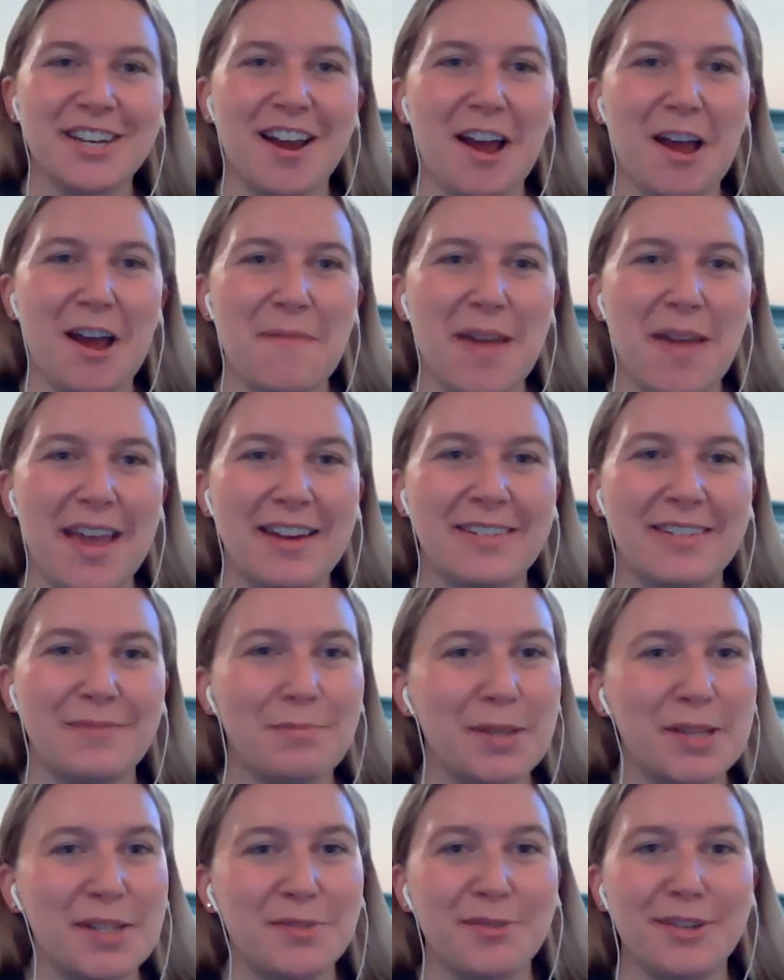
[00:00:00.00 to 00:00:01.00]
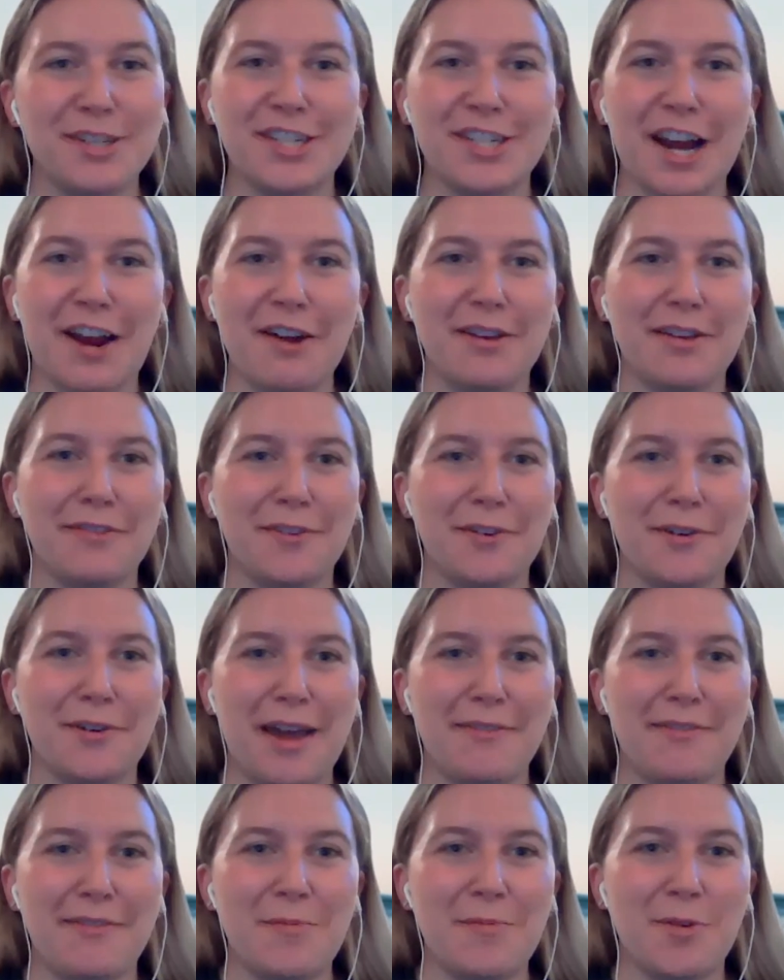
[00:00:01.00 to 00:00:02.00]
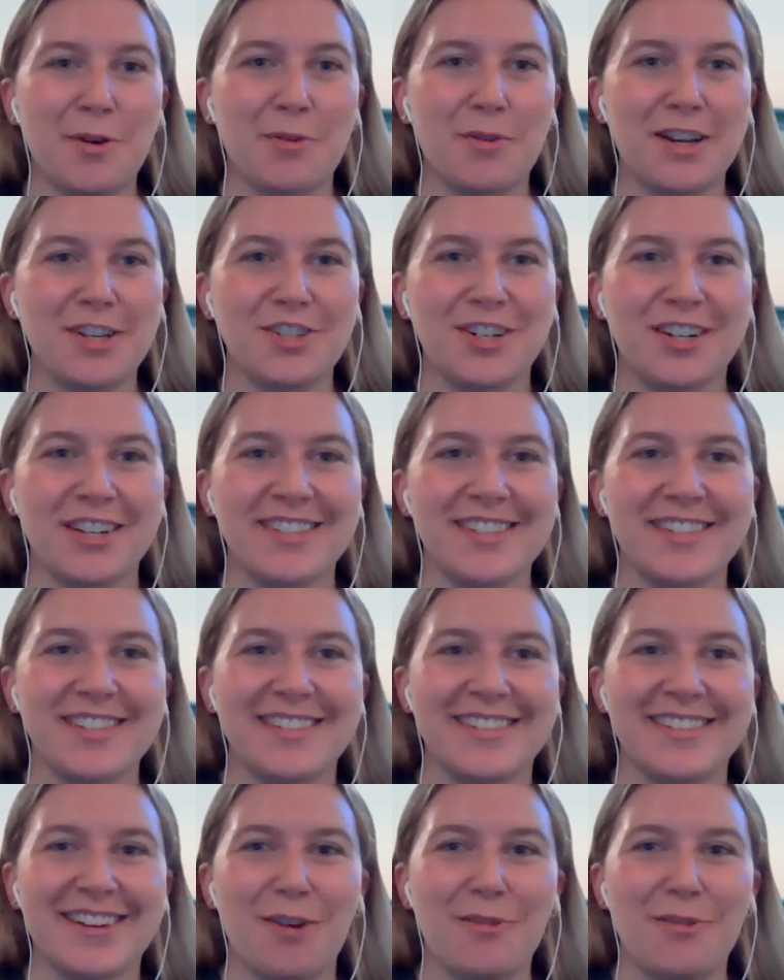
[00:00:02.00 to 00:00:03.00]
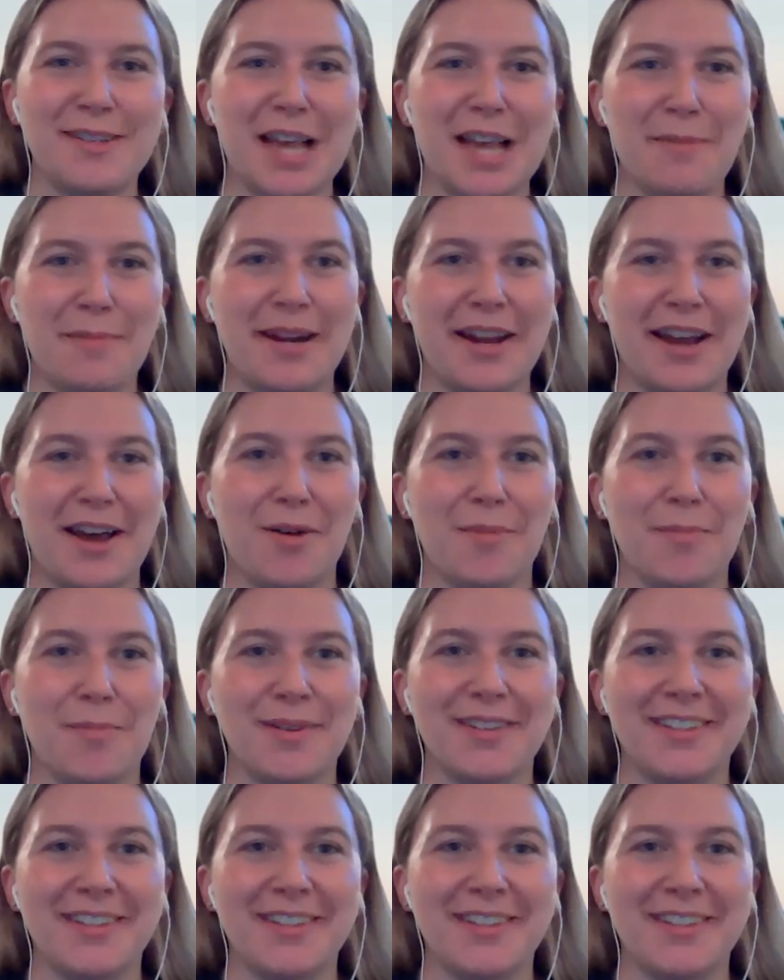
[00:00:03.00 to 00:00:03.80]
And please reach out if you have any more questions. Always happy to help.